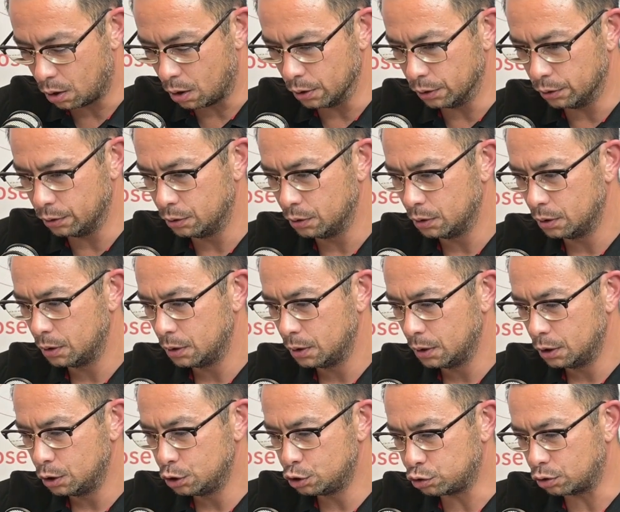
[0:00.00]
on
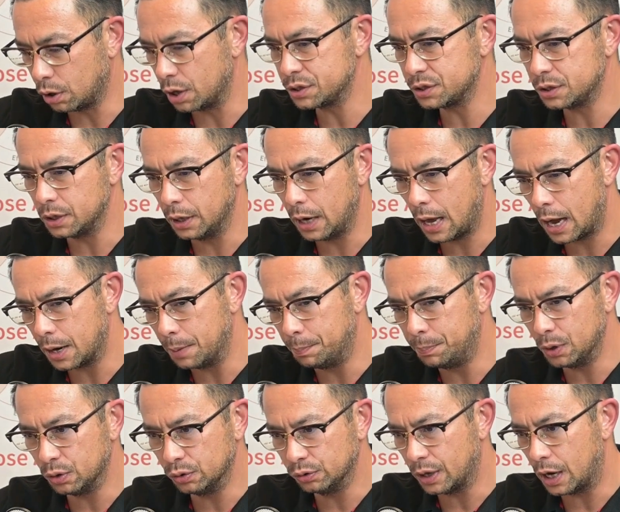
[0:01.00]
trust and how to
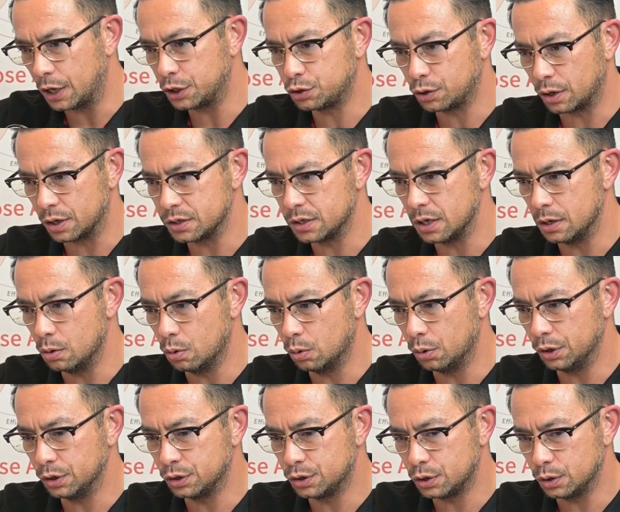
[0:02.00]
build that trust in
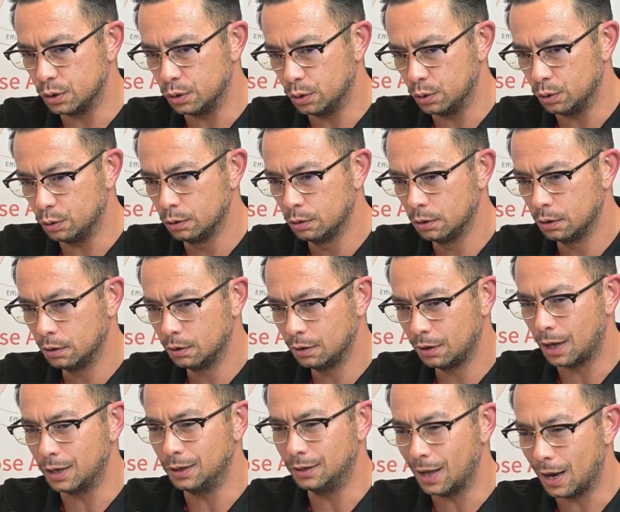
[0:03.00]
order to
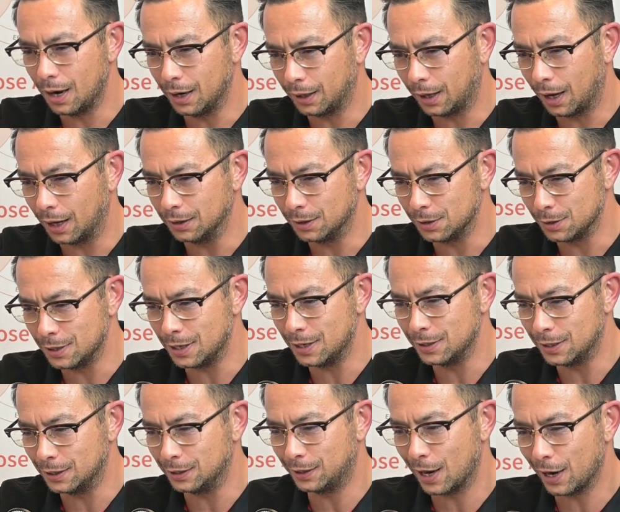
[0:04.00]
then delegate? Is
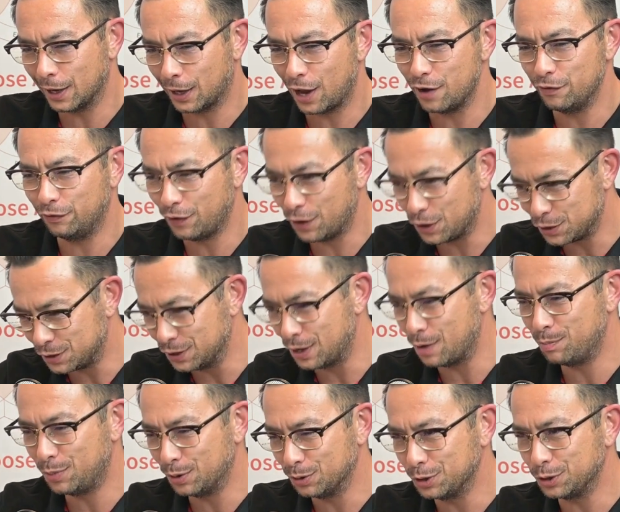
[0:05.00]
it delegate first and
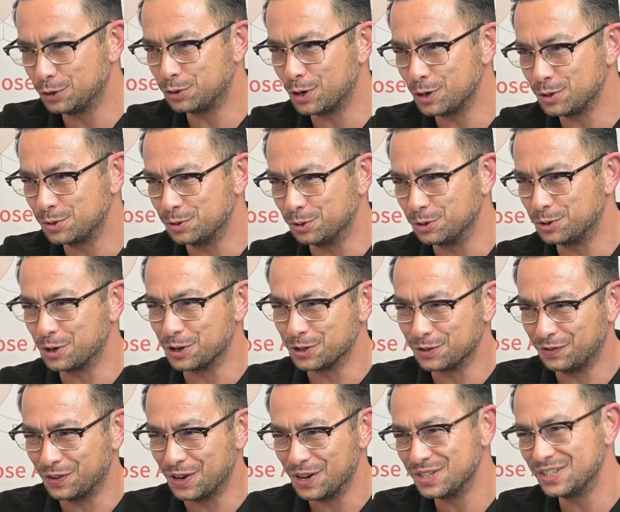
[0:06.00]
then build the trust, or
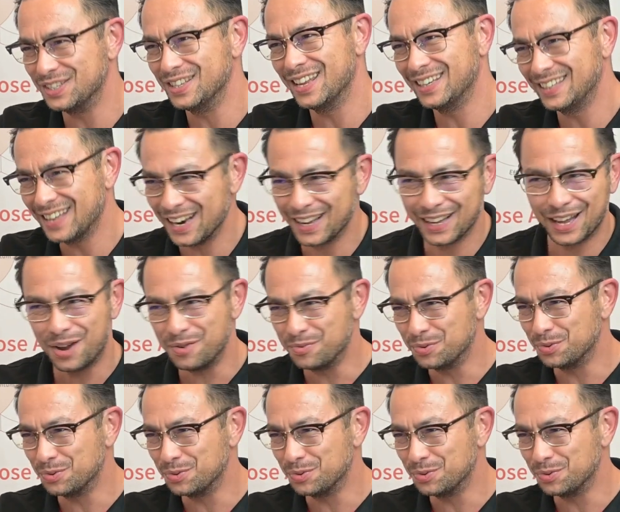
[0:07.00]
trust first and then delegate?